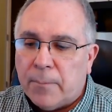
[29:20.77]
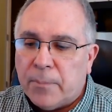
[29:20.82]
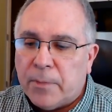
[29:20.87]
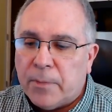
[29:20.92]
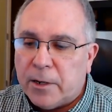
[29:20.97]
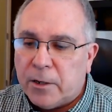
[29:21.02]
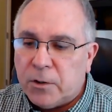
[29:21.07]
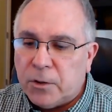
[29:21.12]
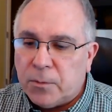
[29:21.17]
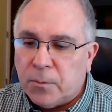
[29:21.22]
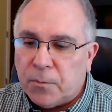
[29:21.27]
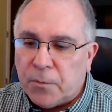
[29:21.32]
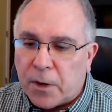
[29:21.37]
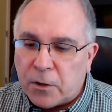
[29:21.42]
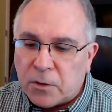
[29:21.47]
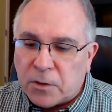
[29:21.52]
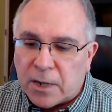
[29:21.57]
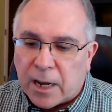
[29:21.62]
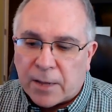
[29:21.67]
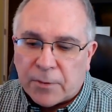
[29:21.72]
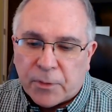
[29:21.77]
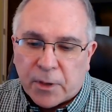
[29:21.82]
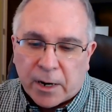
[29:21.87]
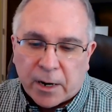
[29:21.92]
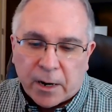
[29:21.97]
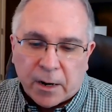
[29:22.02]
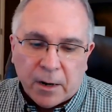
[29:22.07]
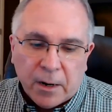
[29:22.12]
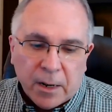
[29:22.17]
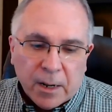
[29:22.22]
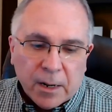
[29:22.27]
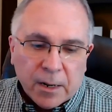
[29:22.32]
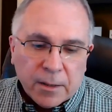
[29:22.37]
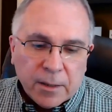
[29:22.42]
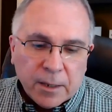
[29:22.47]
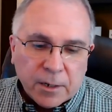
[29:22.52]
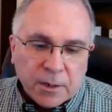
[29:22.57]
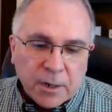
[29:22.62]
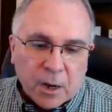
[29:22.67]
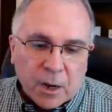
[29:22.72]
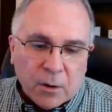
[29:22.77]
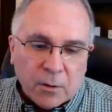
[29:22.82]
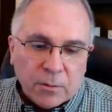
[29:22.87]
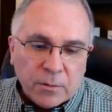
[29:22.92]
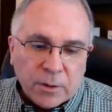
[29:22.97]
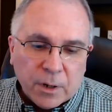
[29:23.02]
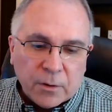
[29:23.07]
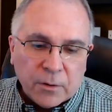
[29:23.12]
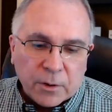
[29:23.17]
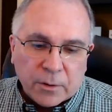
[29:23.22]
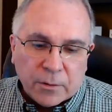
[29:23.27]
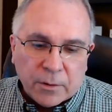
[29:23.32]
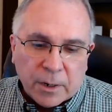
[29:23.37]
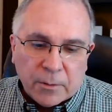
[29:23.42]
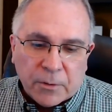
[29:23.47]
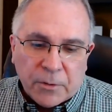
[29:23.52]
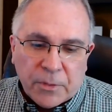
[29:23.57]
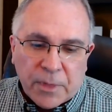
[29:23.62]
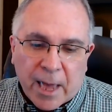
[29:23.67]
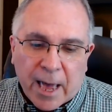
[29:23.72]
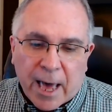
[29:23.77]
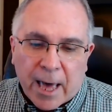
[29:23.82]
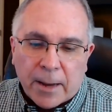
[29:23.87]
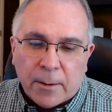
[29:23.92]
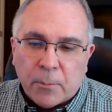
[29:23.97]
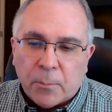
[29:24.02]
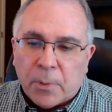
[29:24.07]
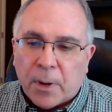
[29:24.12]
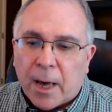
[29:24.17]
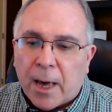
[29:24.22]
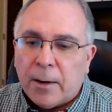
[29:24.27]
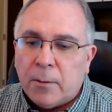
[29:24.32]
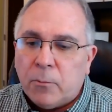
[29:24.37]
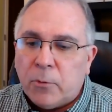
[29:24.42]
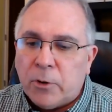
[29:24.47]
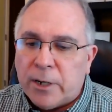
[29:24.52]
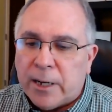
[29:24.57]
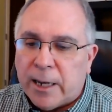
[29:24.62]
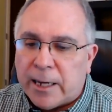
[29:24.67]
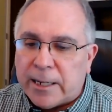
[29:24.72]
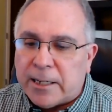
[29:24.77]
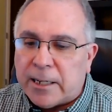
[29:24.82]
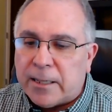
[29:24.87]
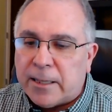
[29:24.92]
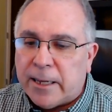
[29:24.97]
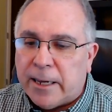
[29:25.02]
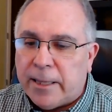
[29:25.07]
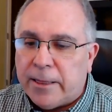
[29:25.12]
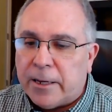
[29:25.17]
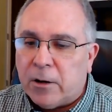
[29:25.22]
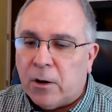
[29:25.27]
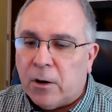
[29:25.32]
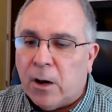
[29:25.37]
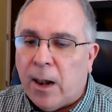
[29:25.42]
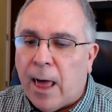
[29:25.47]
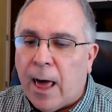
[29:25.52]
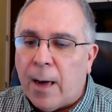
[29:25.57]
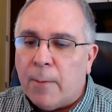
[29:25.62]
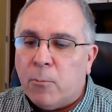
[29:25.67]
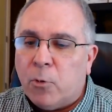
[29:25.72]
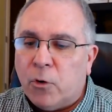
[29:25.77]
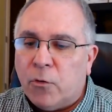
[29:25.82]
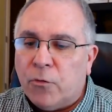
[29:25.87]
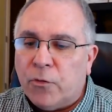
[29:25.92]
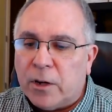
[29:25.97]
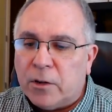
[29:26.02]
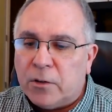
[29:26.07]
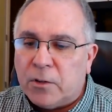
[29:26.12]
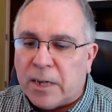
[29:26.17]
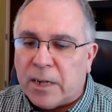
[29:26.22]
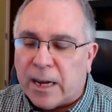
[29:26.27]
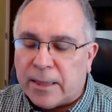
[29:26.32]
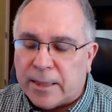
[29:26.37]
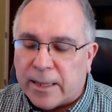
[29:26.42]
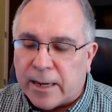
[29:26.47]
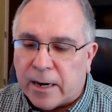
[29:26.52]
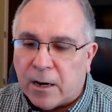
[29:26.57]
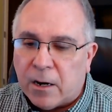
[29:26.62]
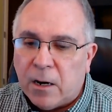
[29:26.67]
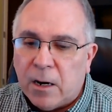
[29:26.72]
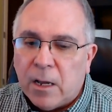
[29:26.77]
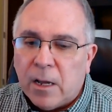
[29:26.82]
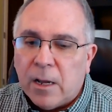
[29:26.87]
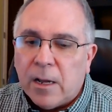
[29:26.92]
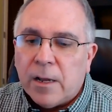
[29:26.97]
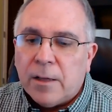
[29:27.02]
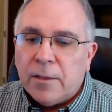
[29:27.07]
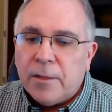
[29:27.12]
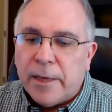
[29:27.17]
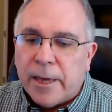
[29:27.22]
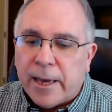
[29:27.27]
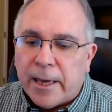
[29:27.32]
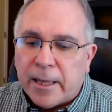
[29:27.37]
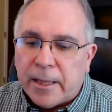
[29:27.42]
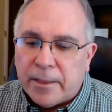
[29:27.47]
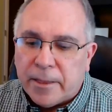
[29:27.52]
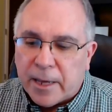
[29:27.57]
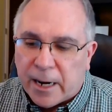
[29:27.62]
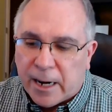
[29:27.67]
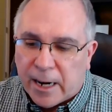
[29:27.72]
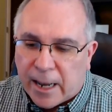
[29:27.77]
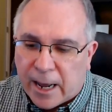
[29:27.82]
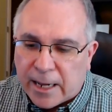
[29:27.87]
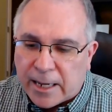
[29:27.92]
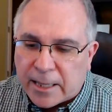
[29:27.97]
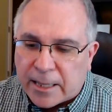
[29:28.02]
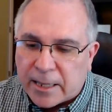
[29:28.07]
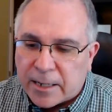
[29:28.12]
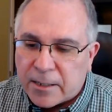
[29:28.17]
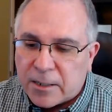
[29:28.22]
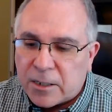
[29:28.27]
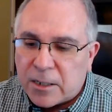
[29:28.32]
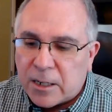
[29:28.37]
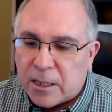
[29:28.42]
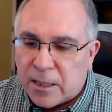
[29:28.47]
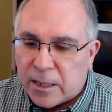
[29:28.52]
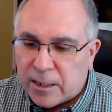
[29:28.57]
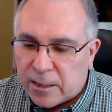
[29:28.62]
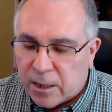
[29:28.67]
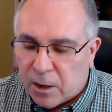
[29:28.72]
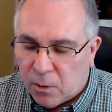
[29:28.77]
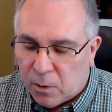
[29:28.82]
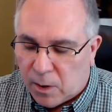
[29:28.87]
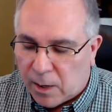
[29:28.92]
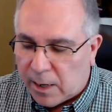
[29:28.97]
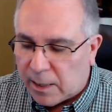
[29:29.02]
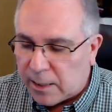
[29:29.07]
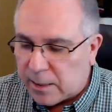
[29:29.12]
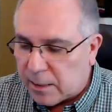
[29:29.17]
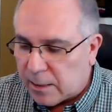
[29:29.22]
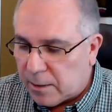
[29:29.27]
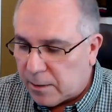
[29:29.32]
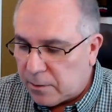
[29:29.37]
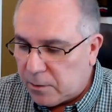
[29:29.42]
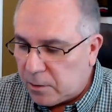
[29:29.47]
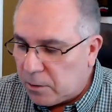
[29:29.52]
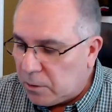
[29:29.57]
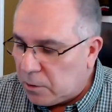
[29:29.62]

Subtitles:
There are some folks out there that don't agree with that, but we'd like to think there are a lot more folks out there that like this than don't like this.